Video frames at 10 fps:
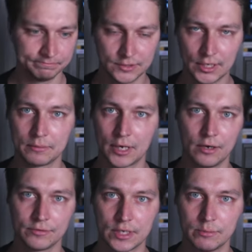some kind
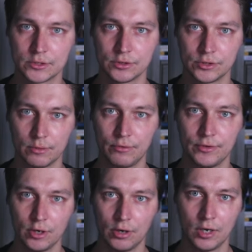of schemas on top of
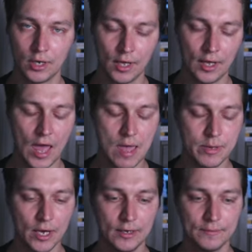your
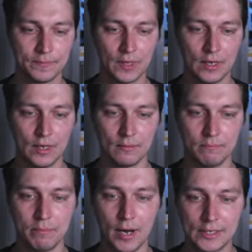API,
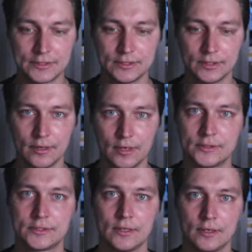but
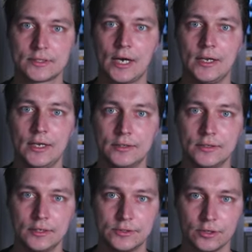that's kind of it.
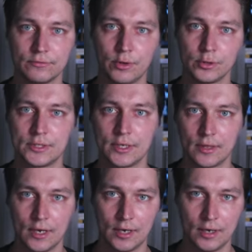It's not forcing
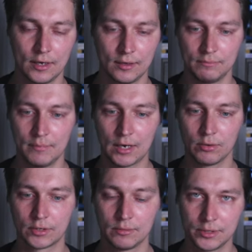the
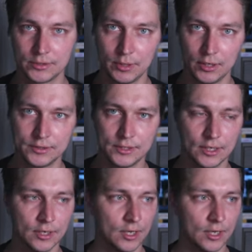backward compatibility.